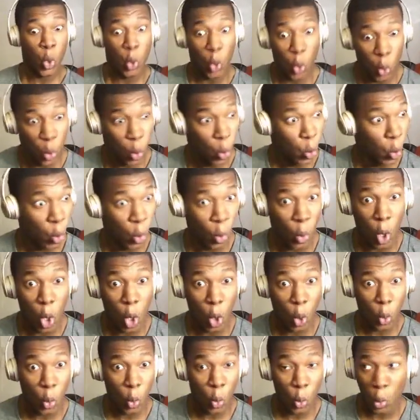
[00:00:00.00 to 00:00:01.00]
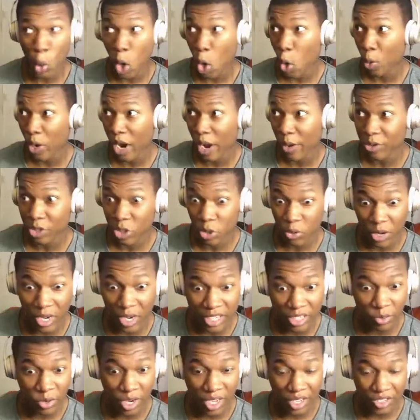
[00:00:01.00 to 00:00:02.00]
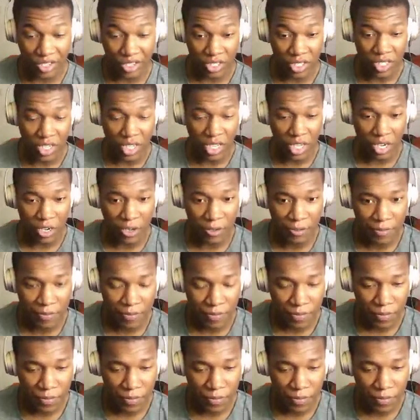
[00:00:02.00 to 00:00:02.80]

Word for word: Whoa, whoa, whoa! That was crazy what I just said.